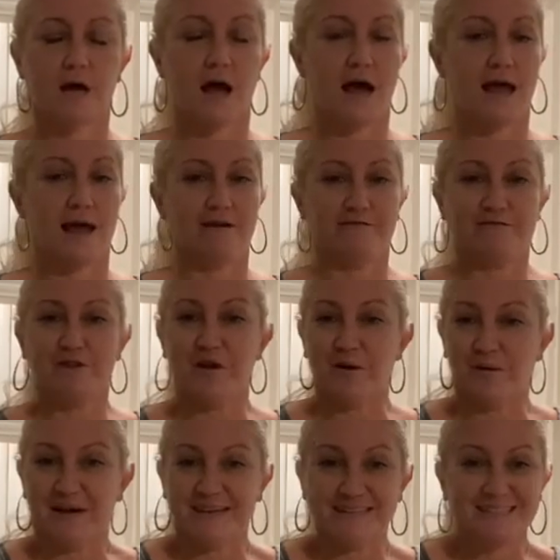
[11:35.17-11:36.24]
I have no
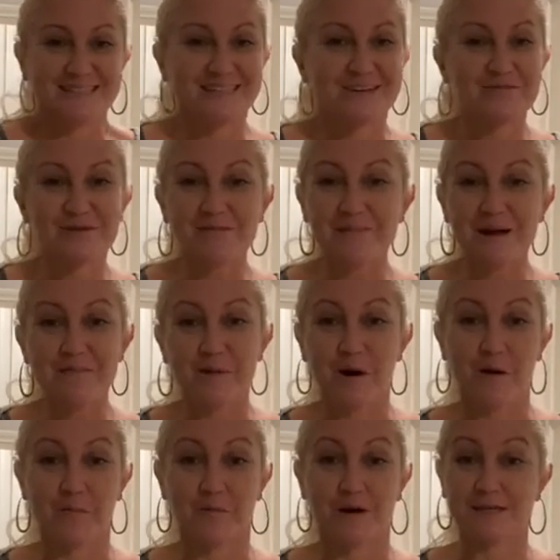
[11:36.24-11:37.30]
idea where my
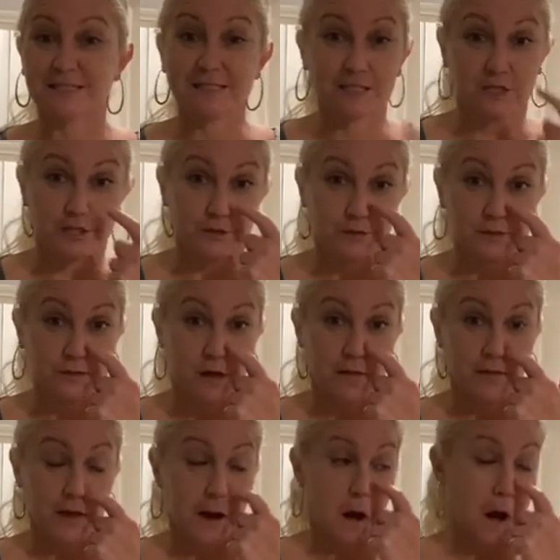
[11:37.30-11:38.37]
mom was because she was not
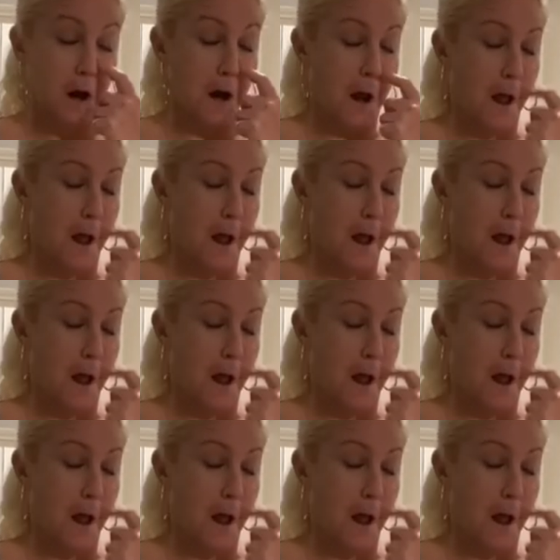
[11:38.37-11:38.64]
there.